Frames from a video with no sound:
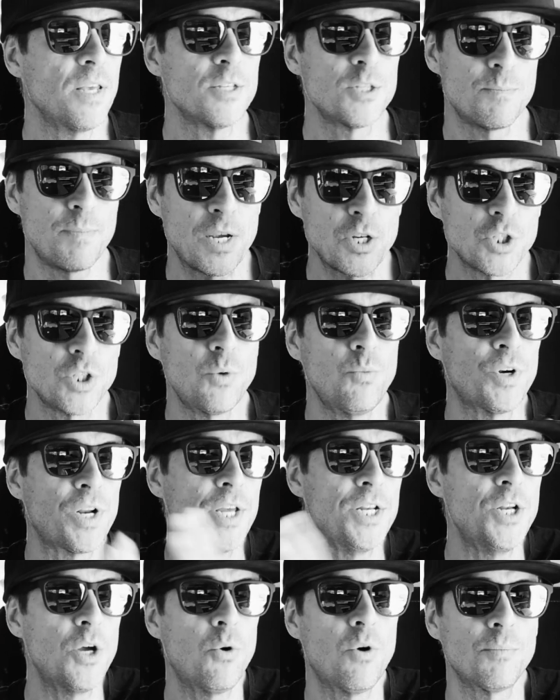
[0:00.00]
especially when
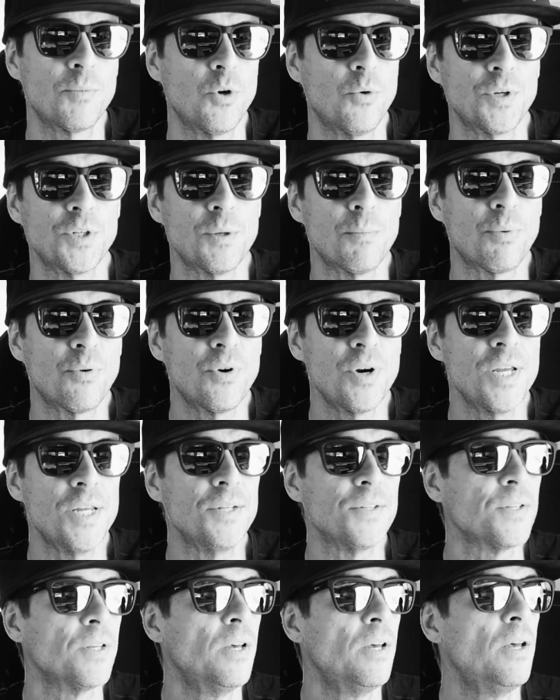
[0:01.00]
I know I'm going to
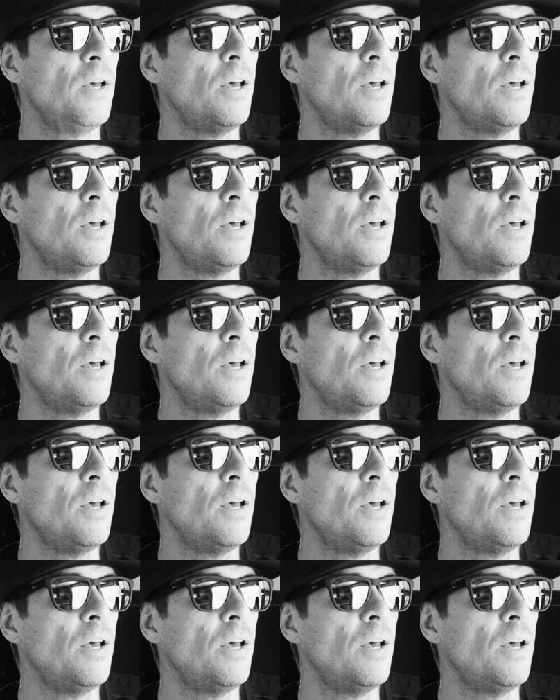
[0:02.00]
print.